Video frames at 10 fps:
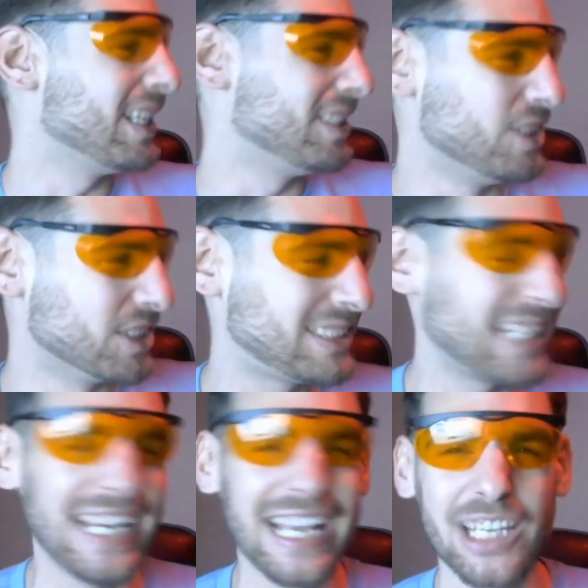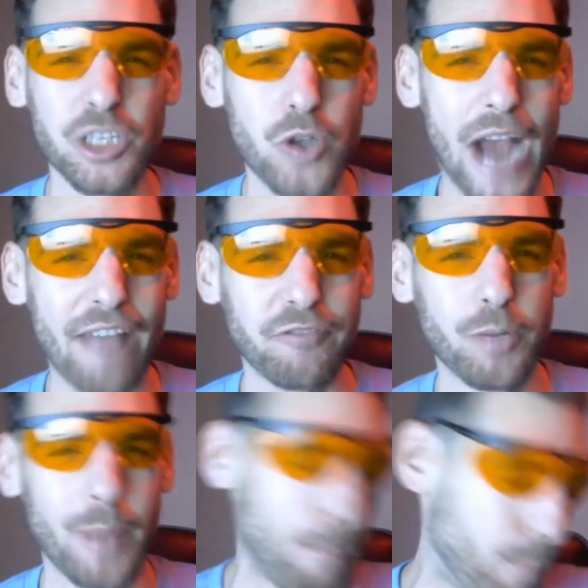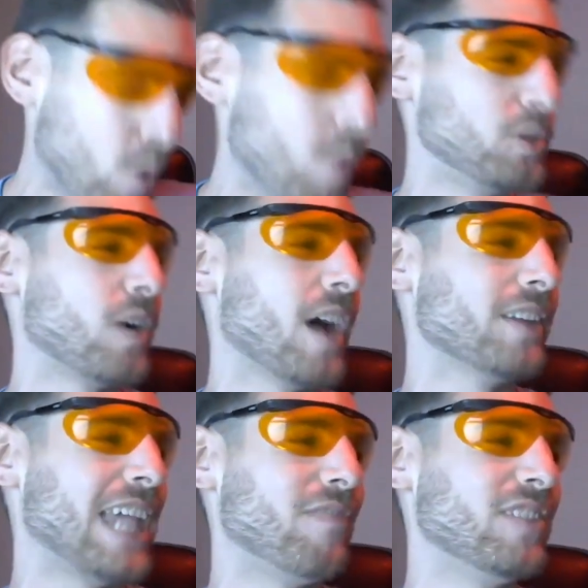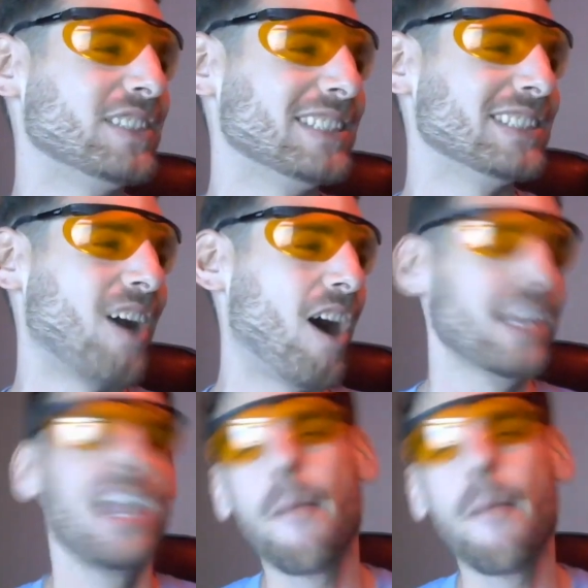You're sitting in the draft room and boom, Terrell Davis is gone.